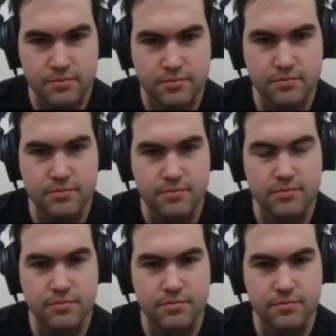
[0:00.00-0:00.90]

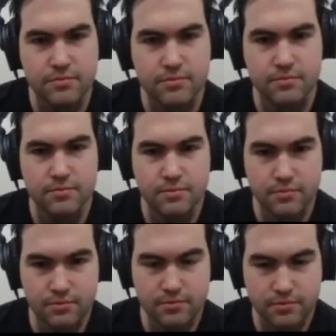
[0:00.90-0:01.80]

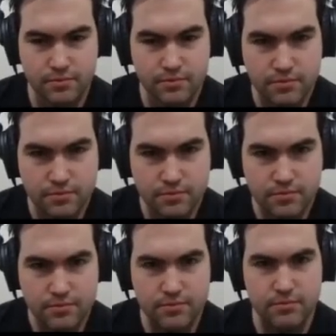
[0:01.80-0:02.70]

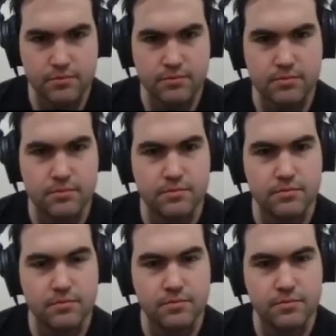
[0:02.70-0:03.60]

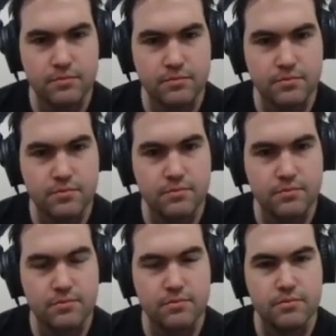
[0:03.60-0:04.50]

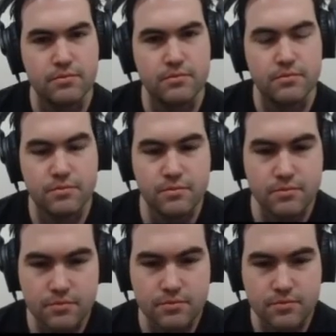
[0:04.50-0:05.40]

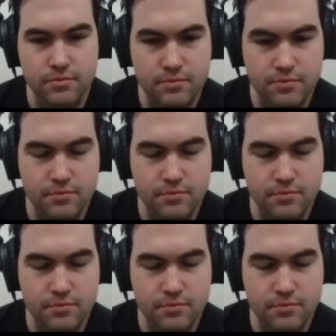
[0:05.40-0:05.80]
(not speaking)